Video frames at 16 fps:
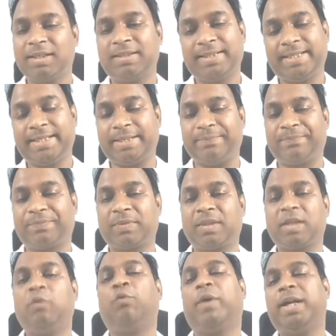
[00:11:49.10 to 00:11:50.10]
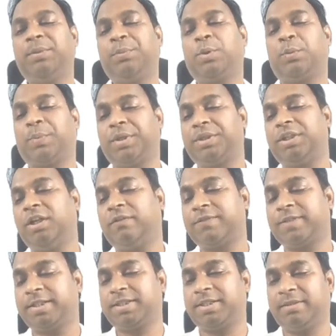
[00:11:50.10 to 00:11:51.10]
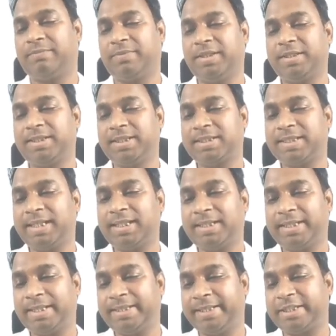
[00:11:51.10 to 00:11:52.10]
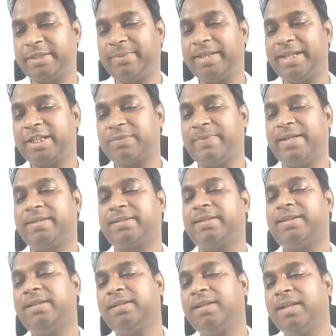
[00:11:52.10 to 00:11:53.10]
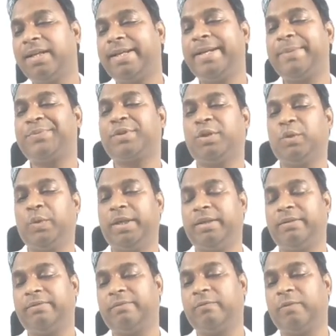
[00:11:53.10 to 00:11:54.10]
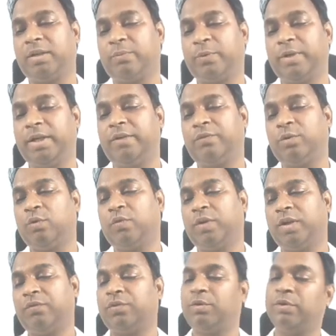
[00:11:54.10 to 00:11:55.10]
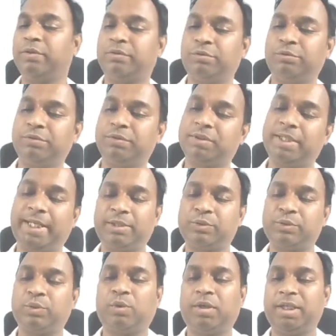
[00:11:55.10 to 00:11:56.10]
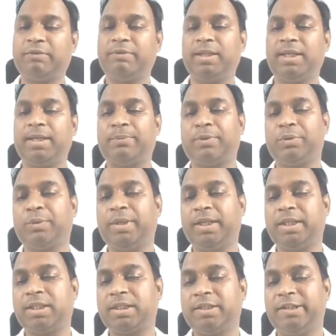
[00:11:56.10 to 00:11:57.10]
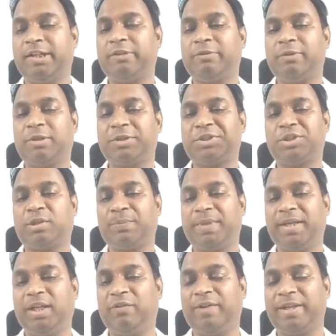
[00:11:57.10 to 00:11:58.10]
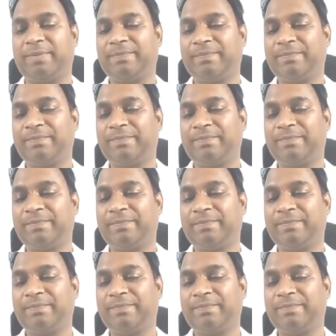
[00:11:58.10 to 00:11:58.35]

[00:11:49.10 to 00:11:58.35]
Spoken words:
Okay. One property of such numbers is that their decimal expansion keeps on going. 1.4142 and so on. It will keep on going. It will not stop anywhere.